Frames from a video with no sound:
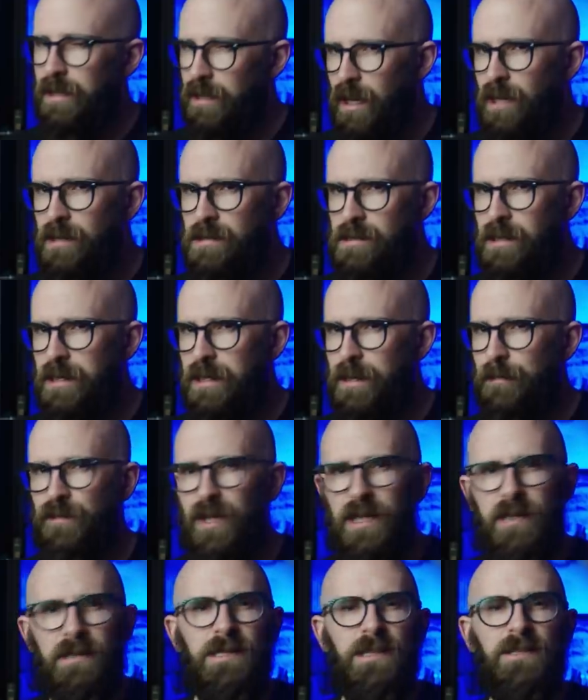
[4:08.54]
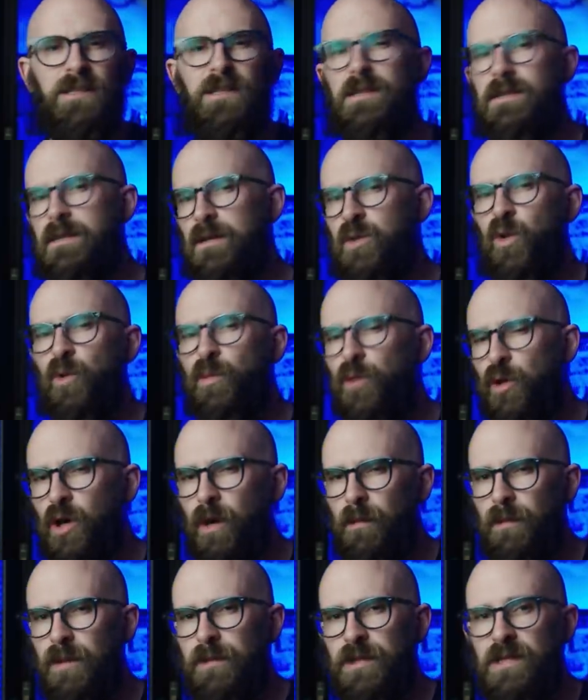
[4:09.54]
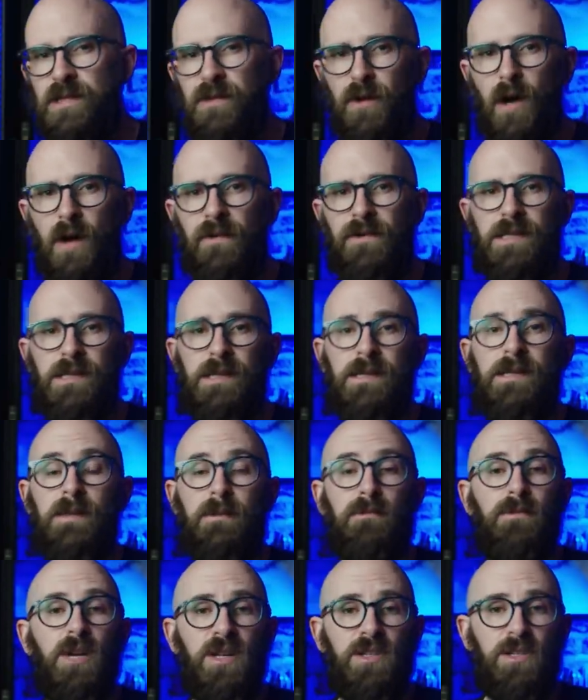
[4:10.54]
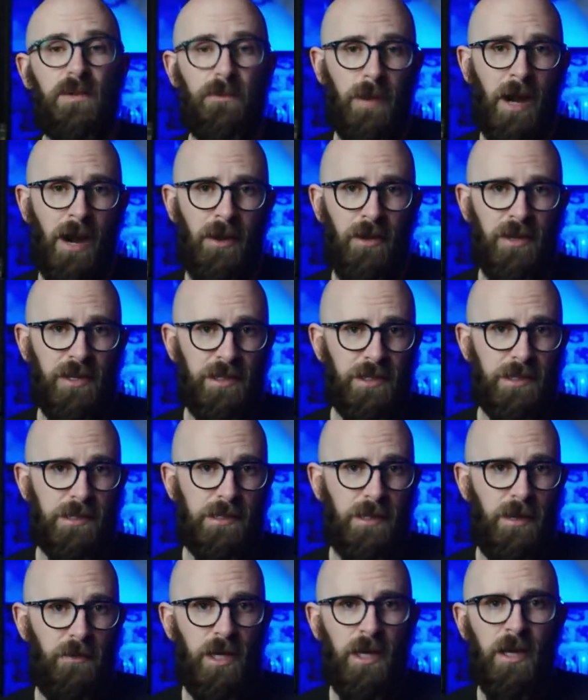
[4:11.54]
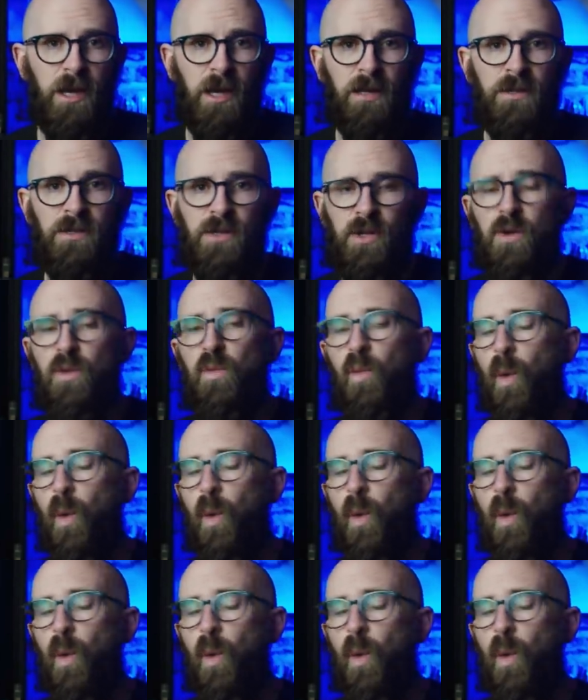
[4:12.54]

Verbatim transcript: And lastly, in addition to the normal complement of officers and merchant mariners, there were two